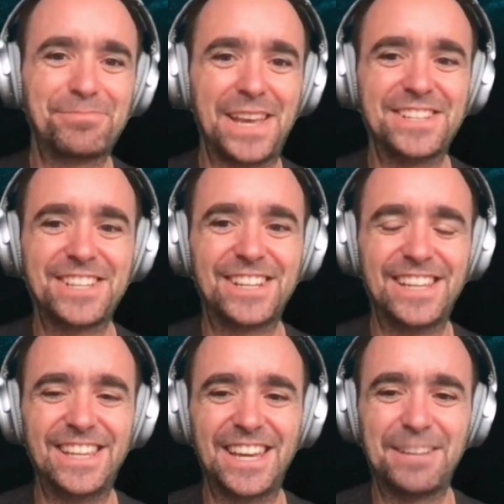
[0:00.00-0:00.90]

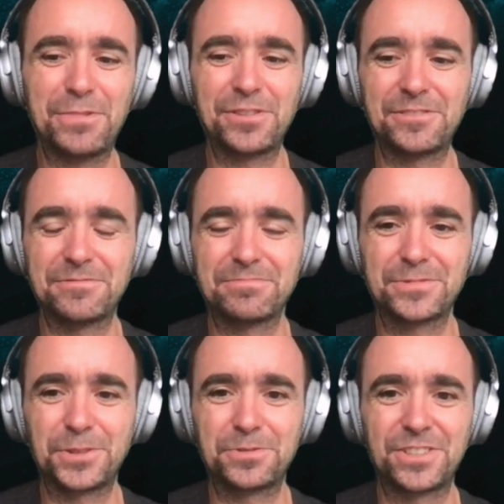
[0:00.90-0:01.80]
Basically, Apple
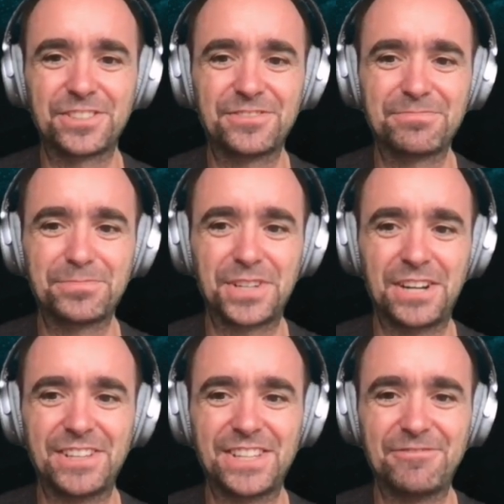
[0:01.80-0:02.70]
thought that
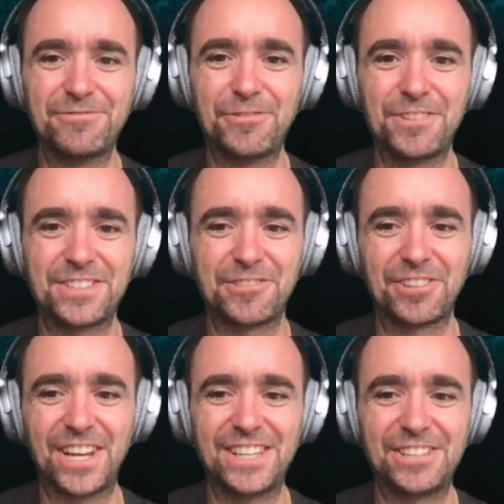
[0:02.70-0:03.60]
private info is
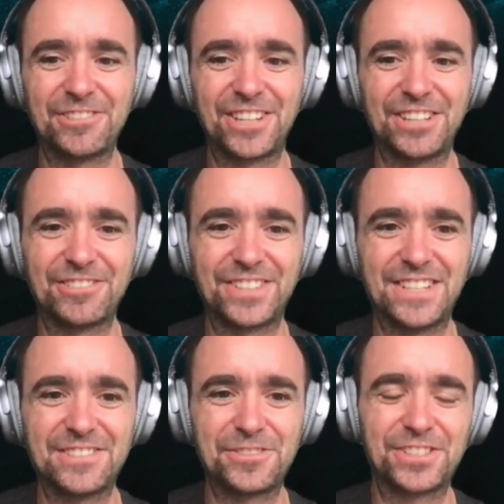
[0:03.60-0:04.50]
located only on
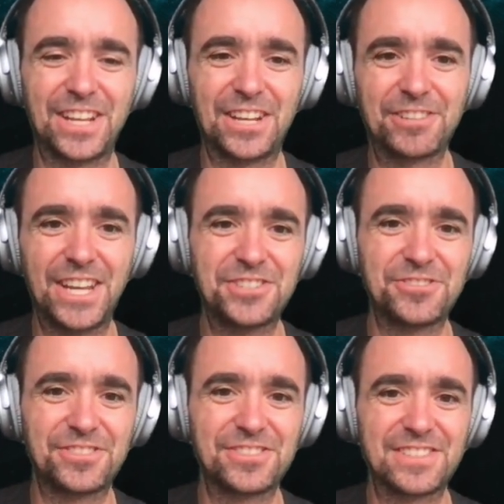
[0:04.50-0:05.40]
the certain
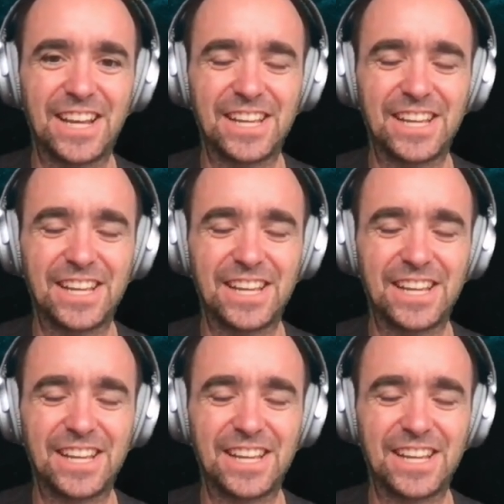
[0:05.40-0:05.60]
locations,